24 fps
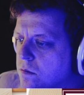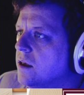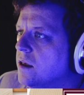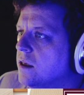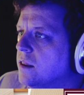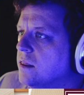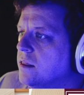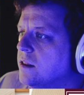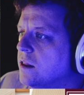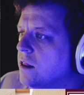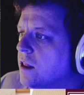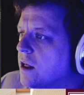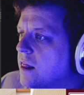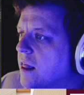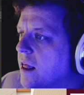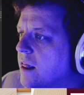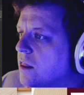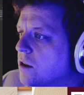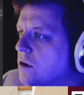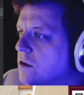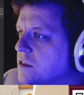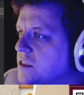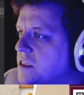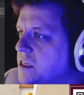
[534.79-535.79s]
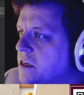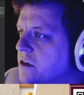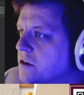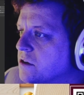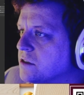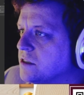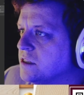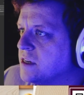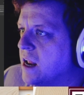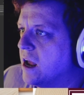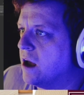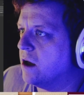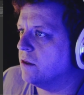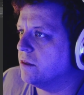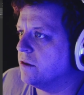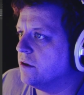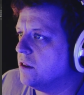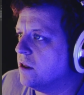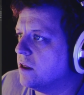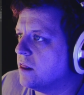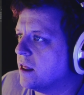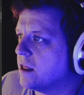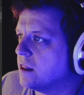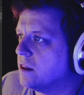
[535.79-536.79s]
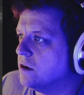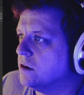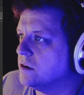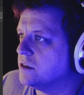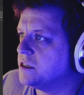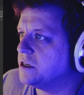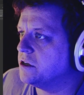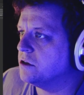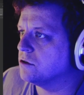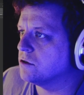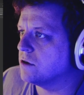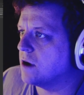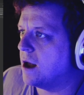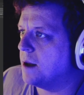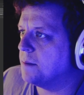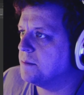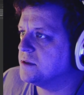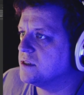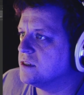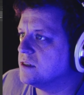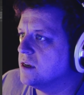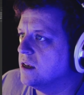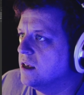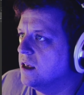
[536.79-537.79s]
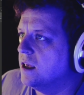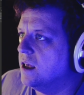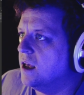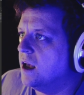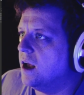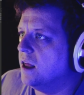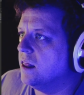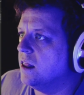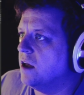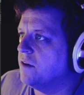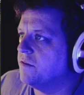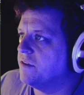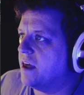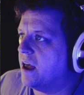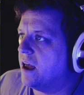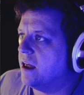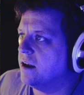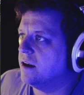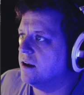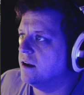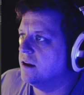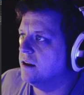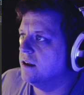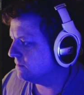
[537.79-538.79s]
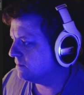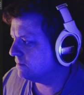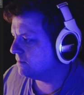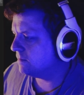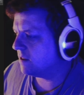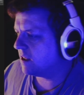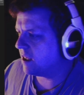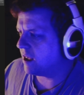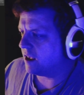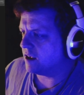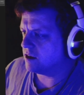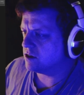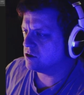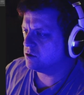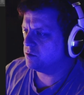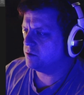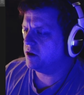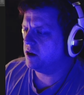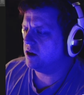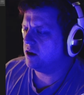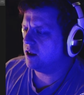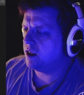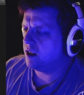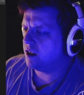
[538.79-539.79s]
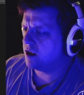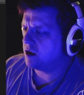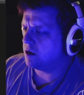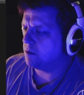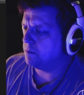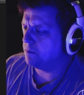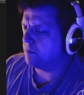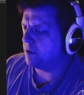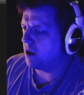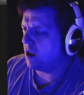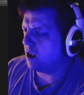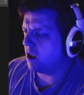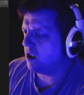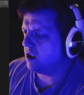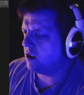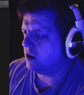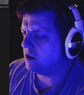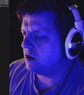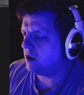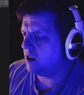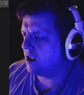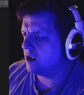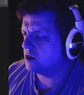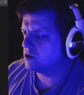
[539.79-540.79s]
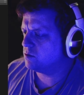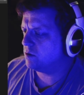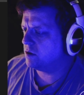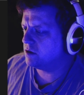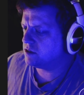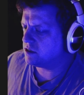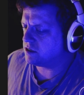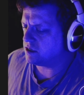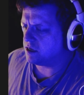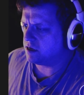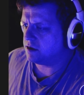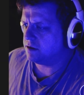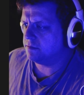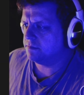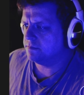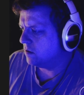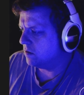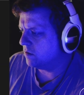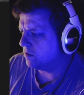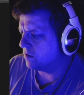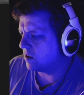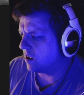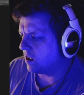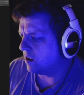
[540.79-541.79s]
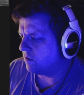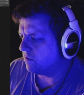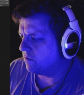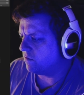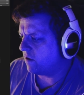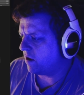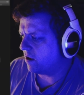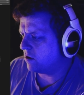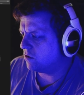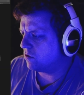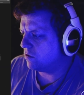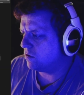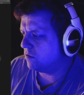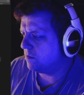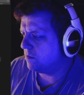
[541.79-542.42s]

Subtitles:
They look like little tears now. They look like little teardrops. I love that. Okay, so we need a combine XYZ. Okay, vector